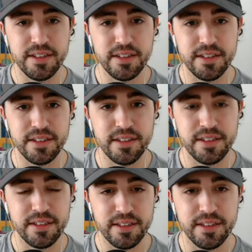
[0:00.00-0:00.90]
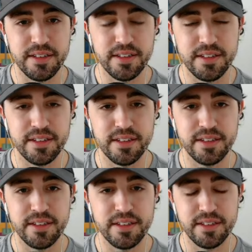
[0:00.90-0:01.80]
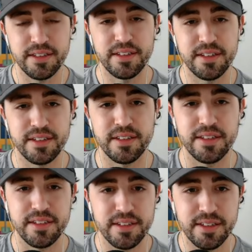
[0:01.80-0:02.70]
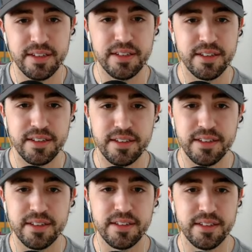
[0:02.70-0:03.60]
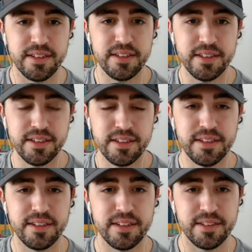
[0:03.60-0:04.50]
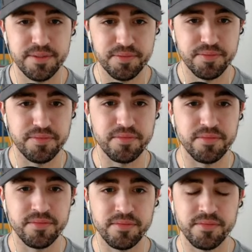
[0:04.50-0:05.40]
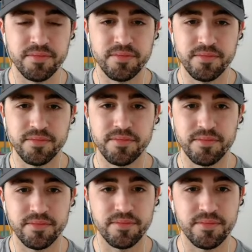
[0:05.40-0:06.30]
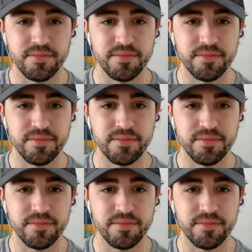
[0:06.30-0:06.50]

The person shown says nothing.